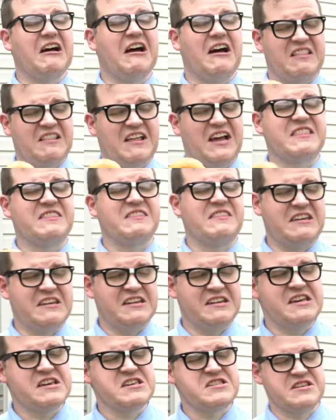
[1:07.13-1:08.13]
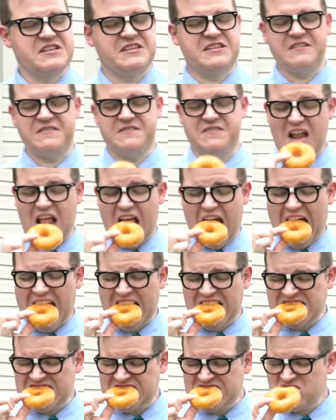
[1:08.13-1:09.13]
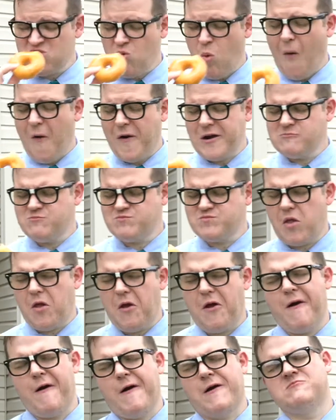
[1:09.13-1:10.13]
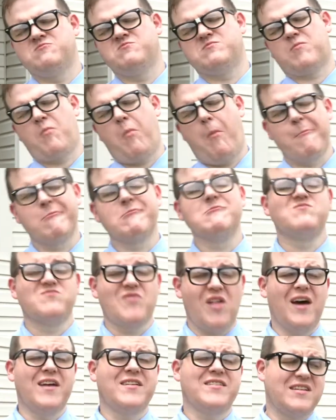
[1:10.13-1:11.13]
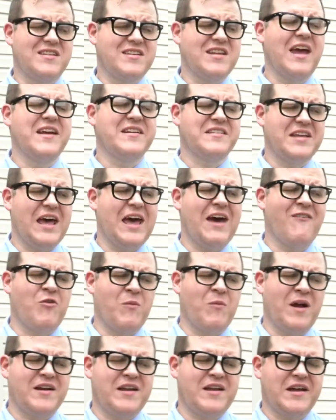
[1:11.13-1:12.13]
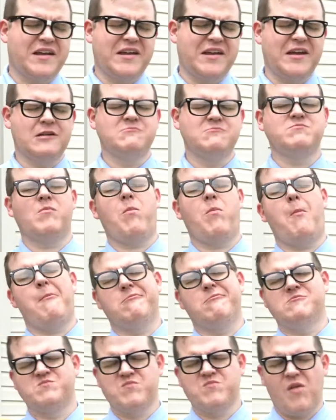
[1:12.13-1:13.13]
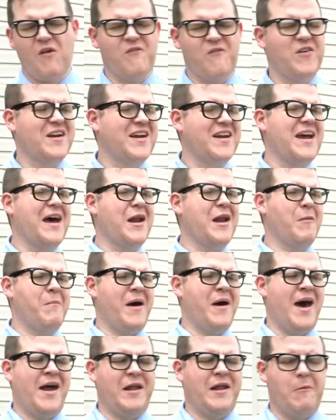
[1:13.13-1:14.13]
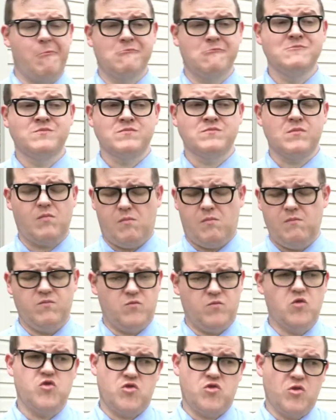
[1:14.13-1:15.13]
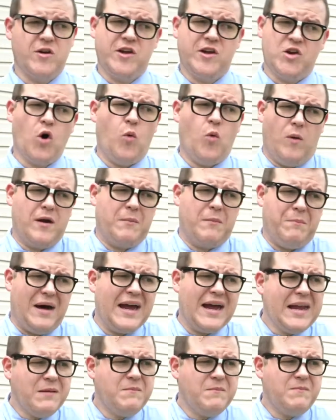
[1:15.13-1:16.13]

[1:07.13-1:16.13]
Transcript: I like the initiative. Oh, that's a taste of heaven right there, kid. Forget about it. You sure you don't want a bite?